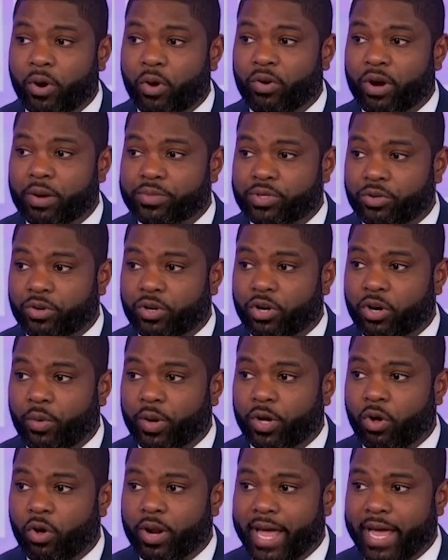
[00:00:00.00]
programs that are
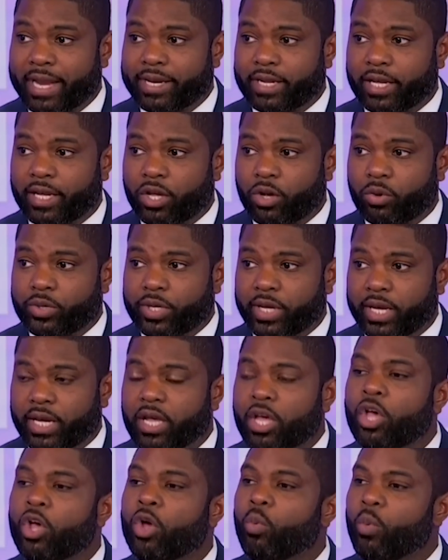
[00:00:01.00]
going on at D O
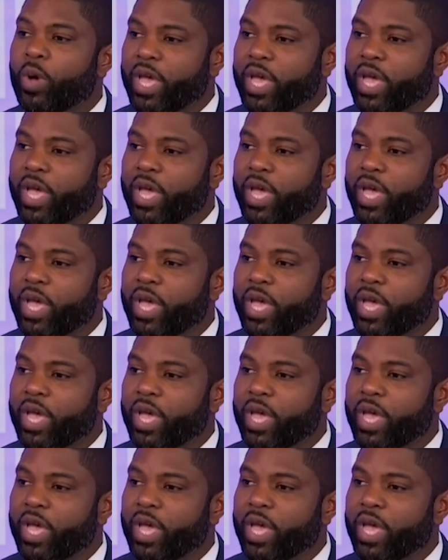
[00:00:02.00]
D,